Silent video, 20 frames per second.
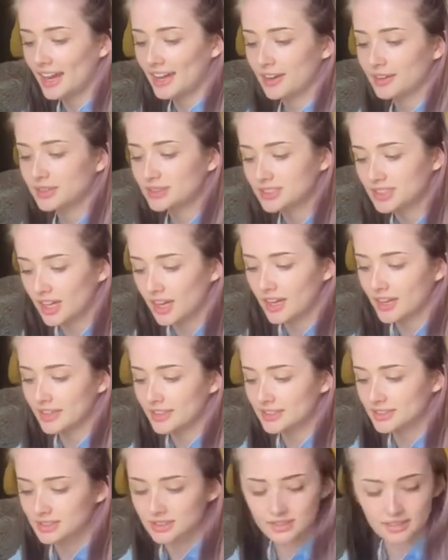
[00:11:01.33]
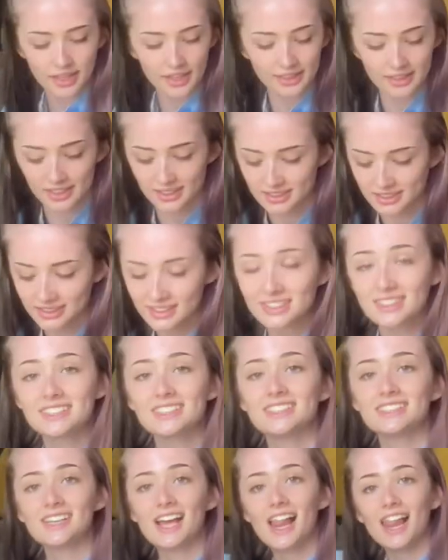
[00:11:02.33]
outside. And this is
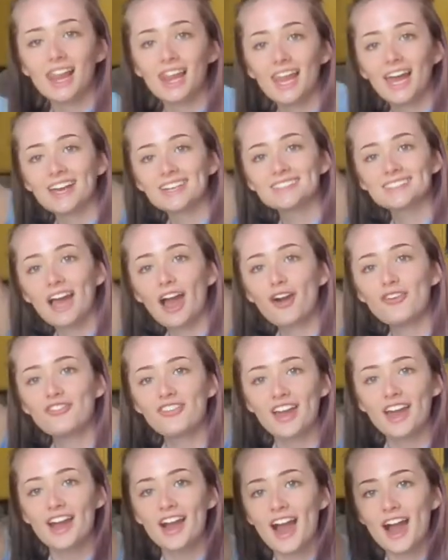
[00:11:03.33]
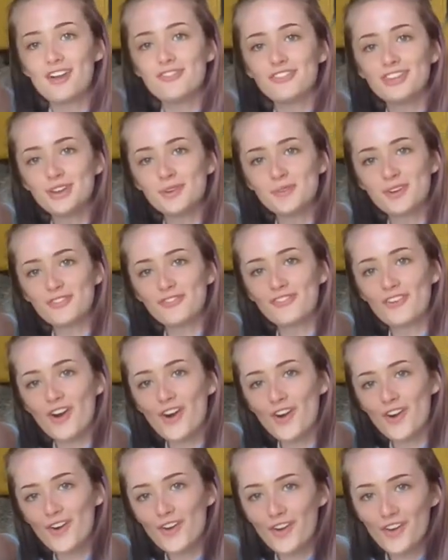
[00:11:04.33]
the last outfit, outfit number
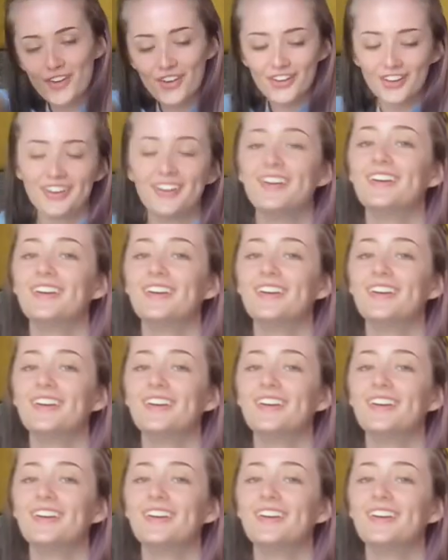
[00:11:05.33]
4.